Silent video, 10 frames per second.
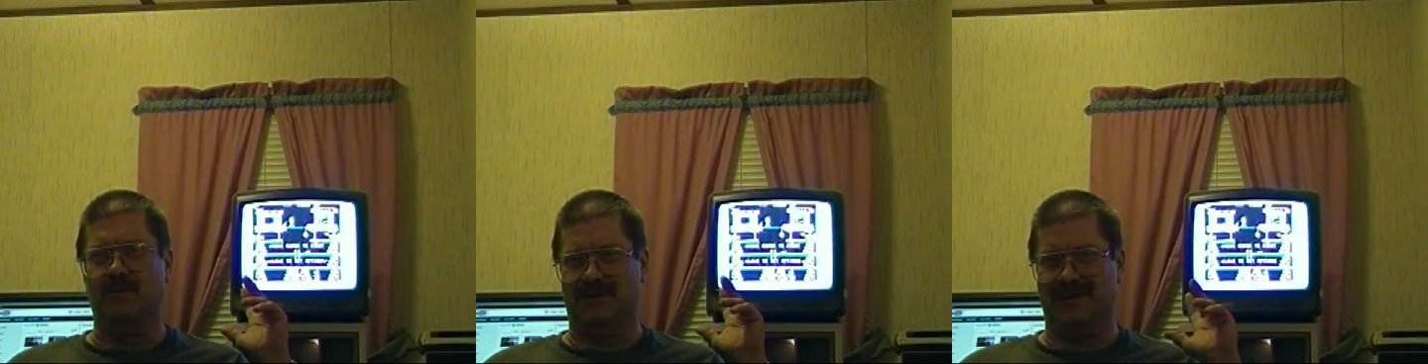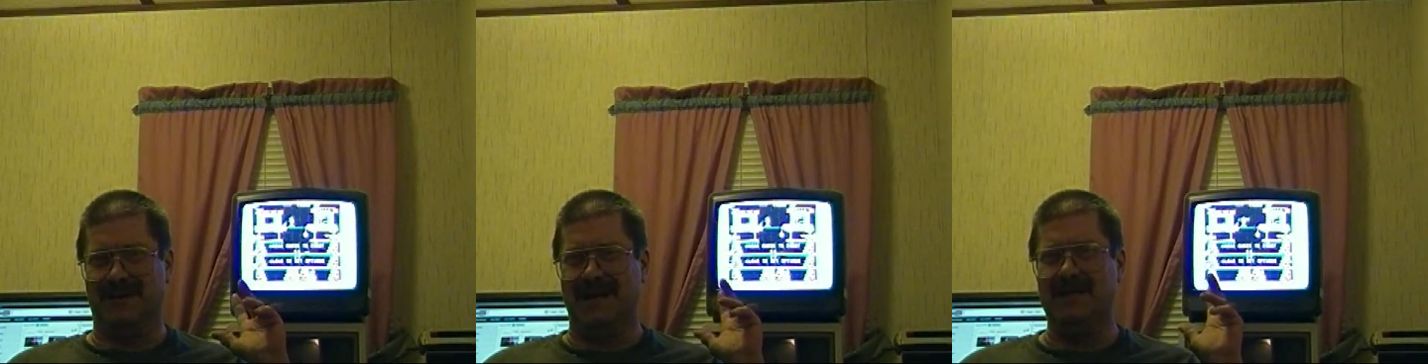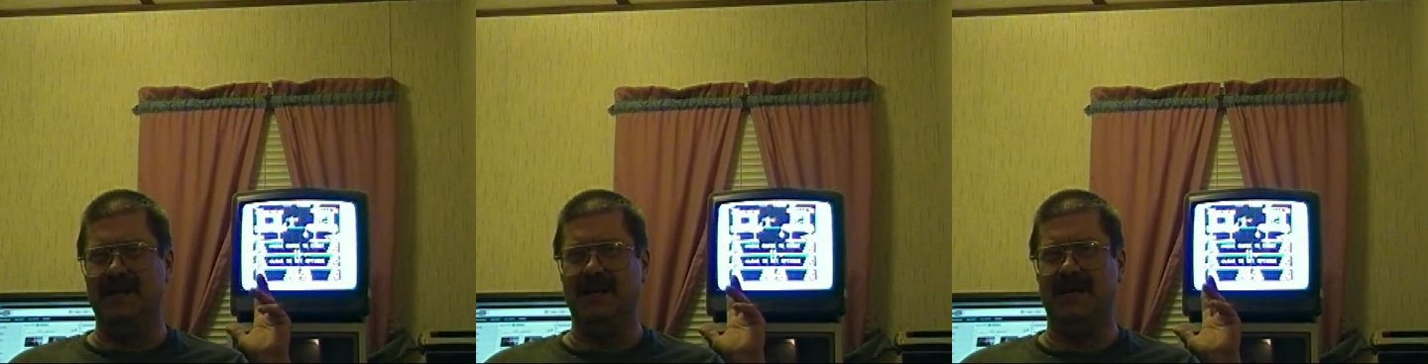was in
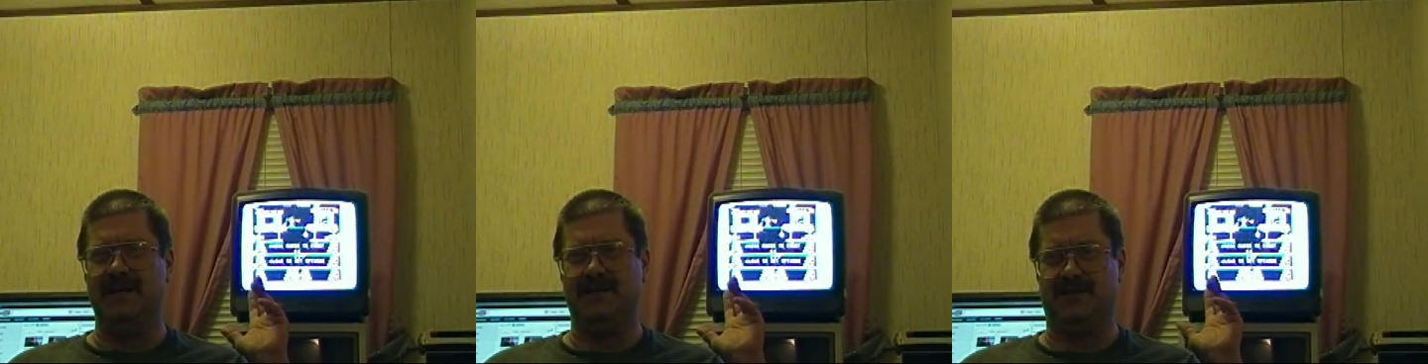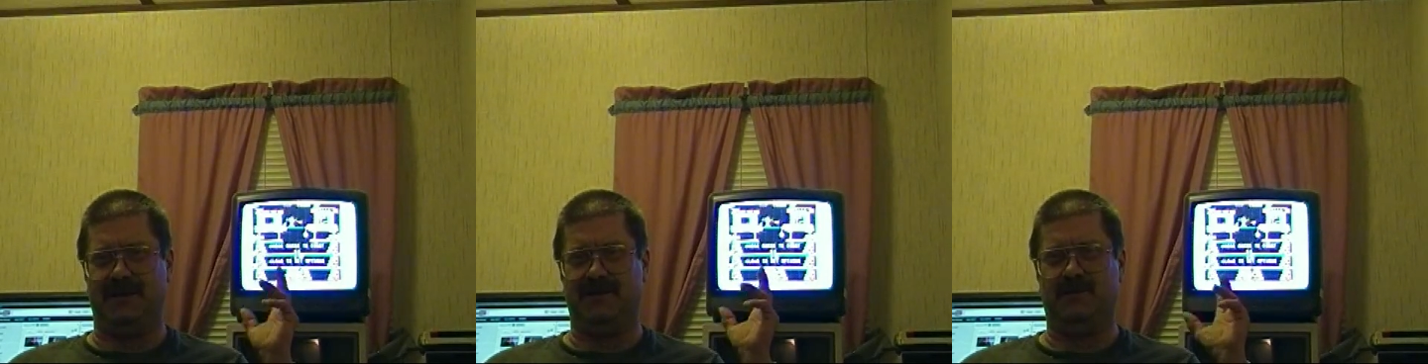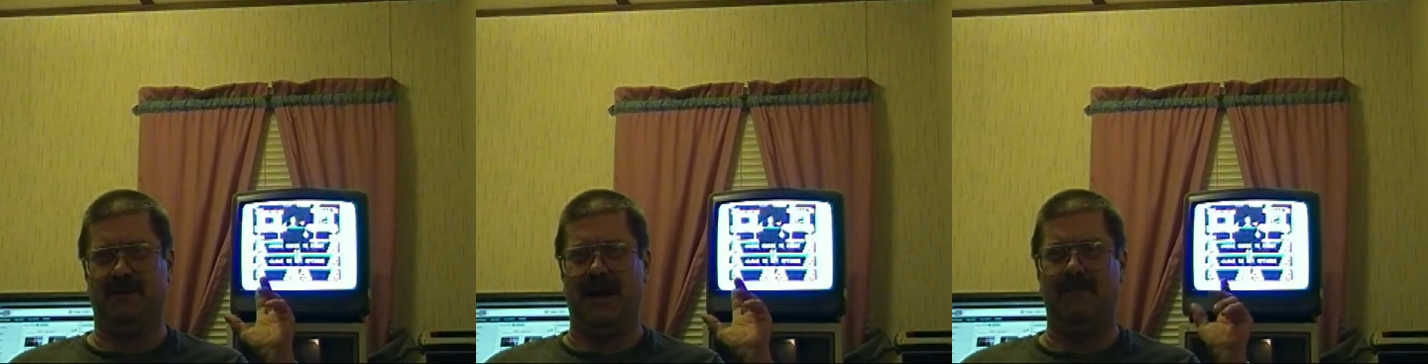
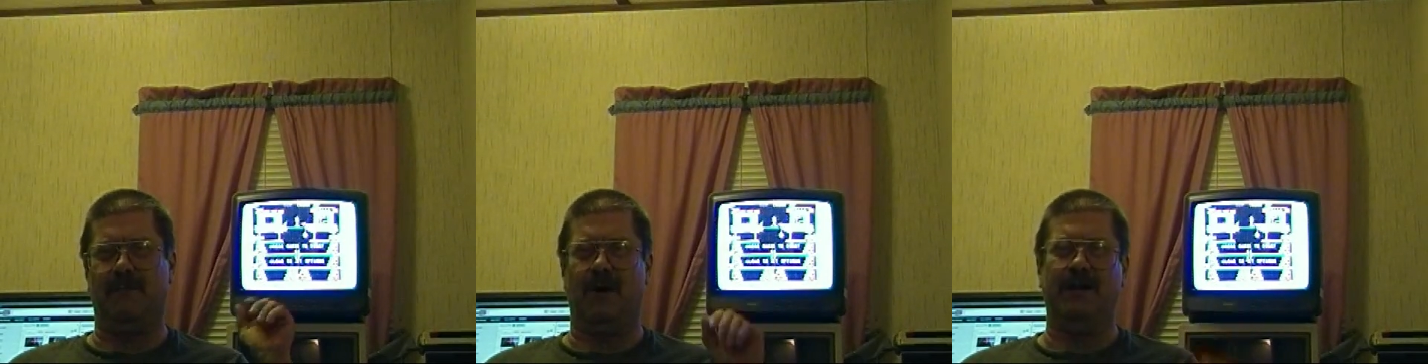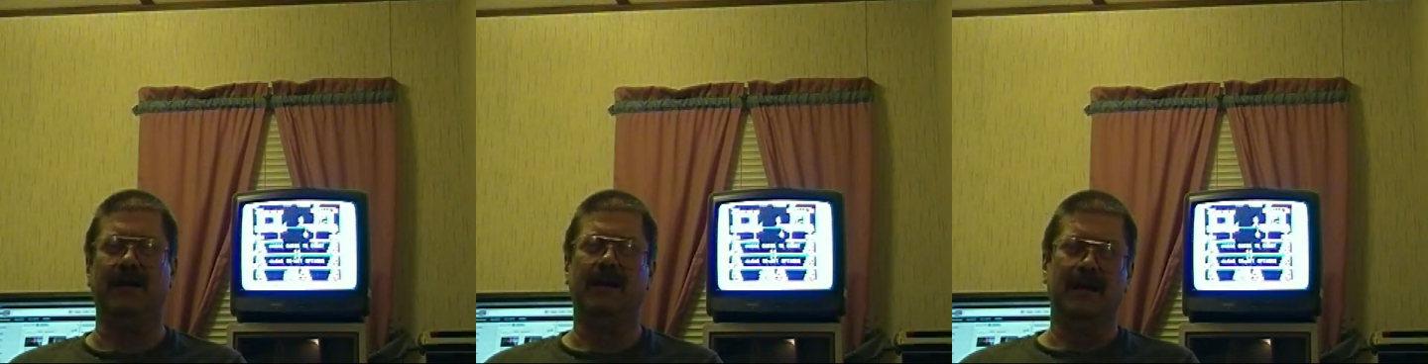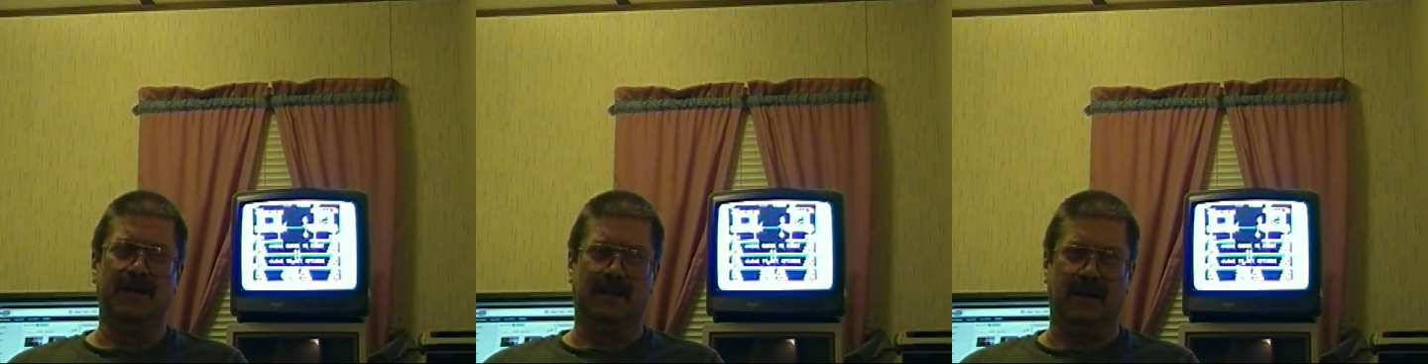1986 when I bought
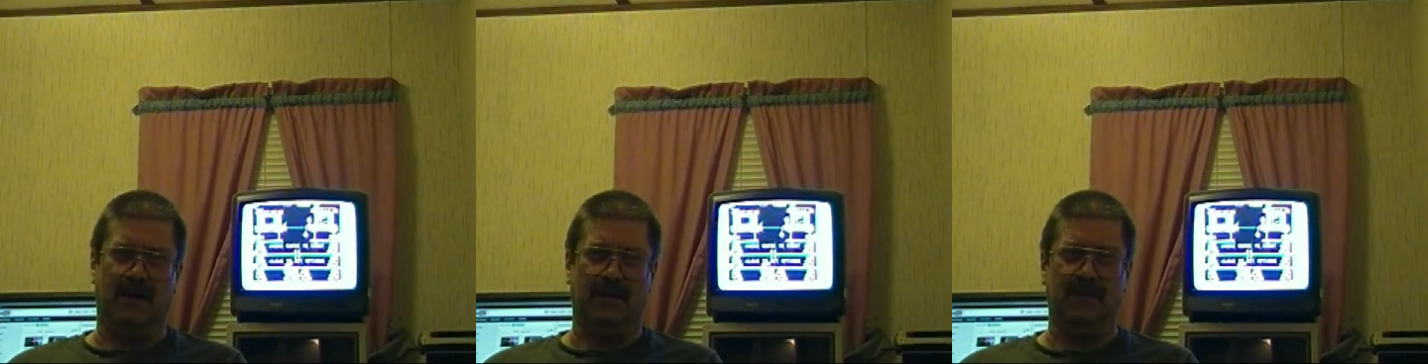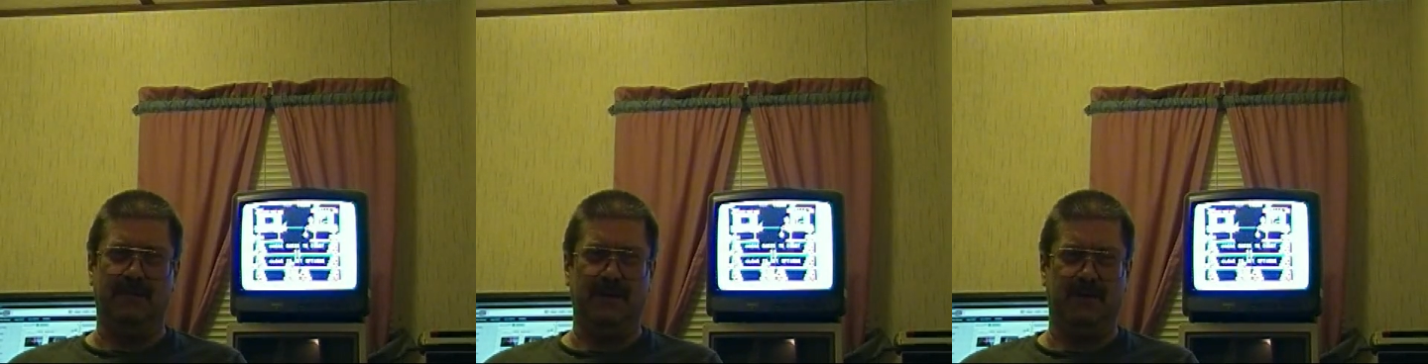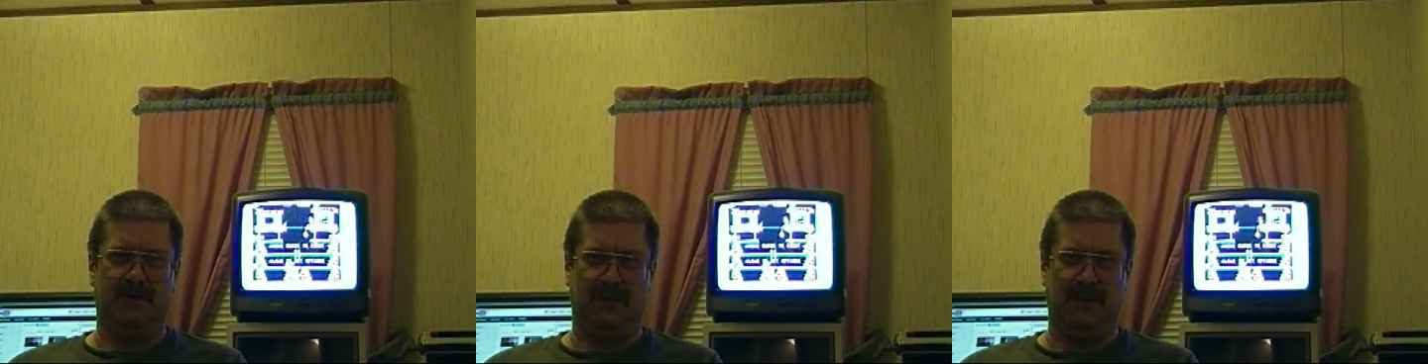the Color
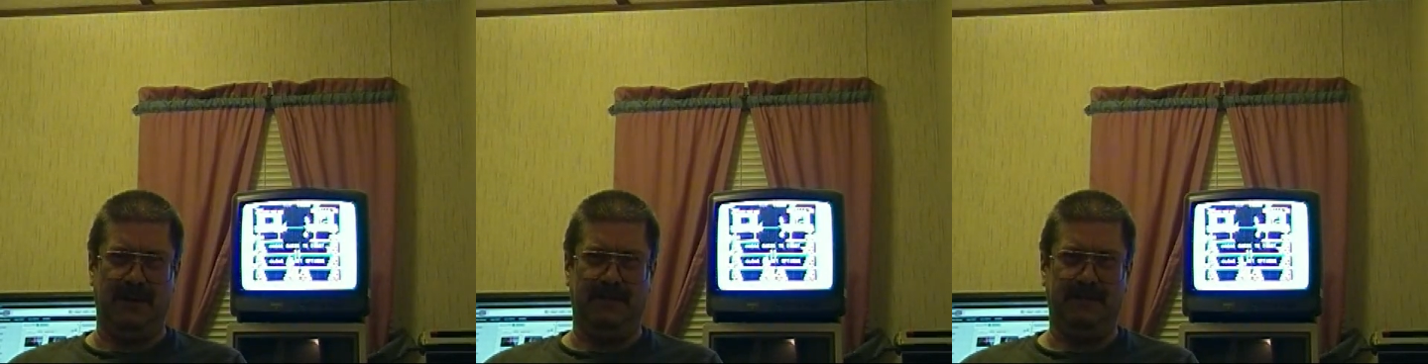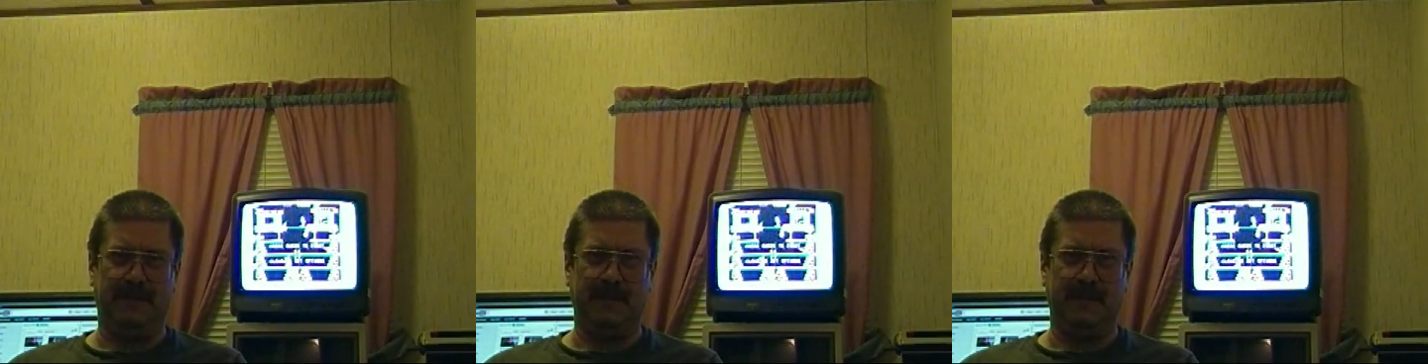Computer 3.